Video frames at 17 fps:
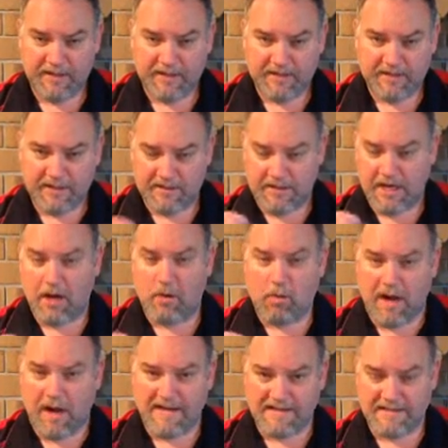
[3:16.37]
is actually how
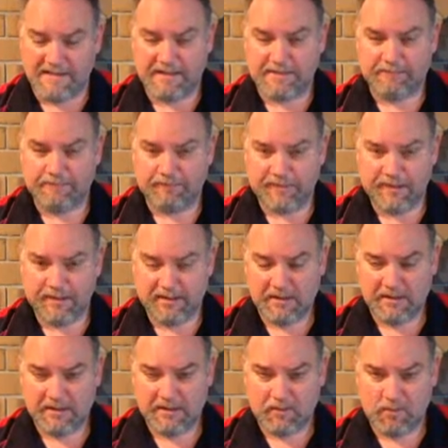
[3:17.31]
weighty
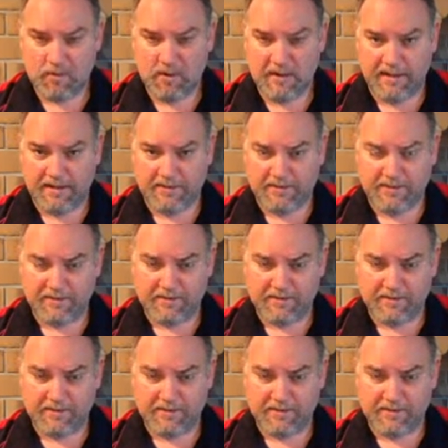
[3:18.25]
the wine is.